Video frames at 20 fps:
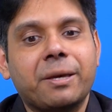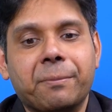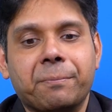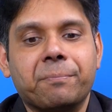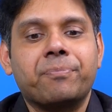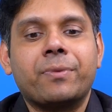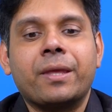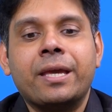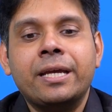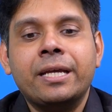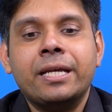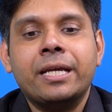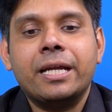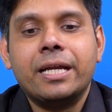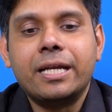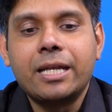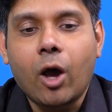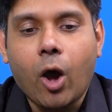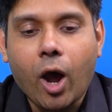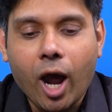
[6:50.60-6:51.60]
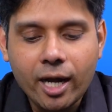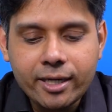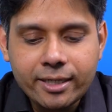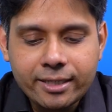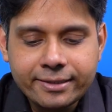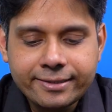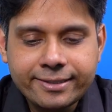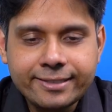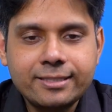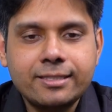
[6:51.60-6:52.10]
them. Now,
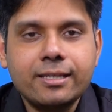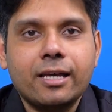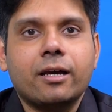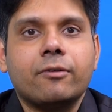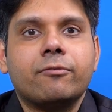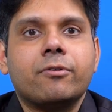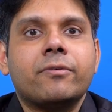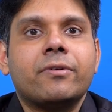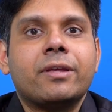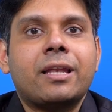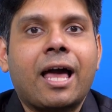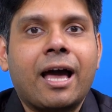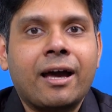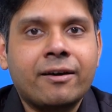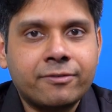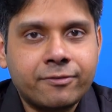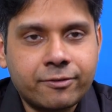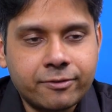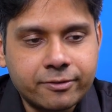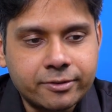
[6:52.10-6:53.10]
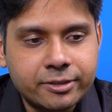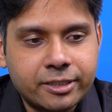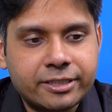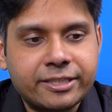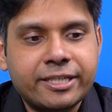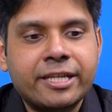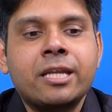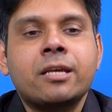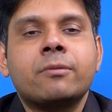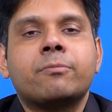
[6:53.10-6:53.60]
under this, we will have the
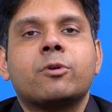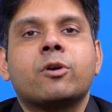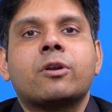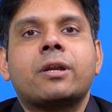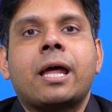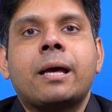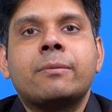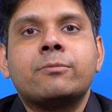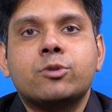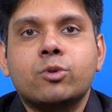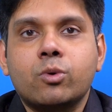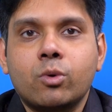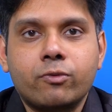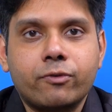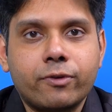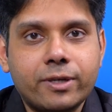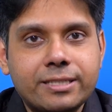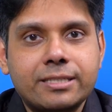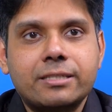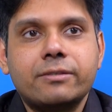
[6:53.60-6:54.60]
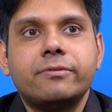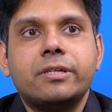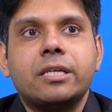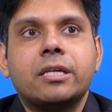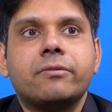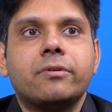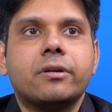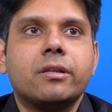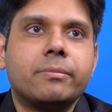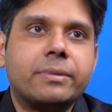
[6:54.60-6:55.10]
training programs. So first
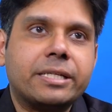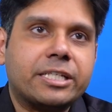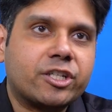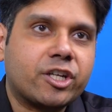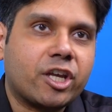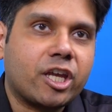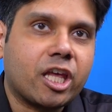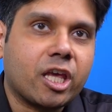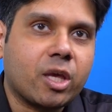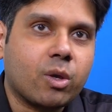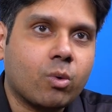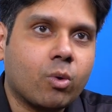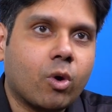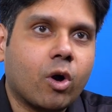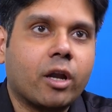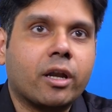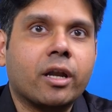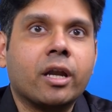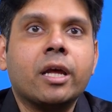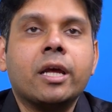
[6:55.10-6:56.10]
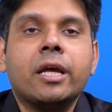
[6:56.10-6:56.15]
week, we will be training you on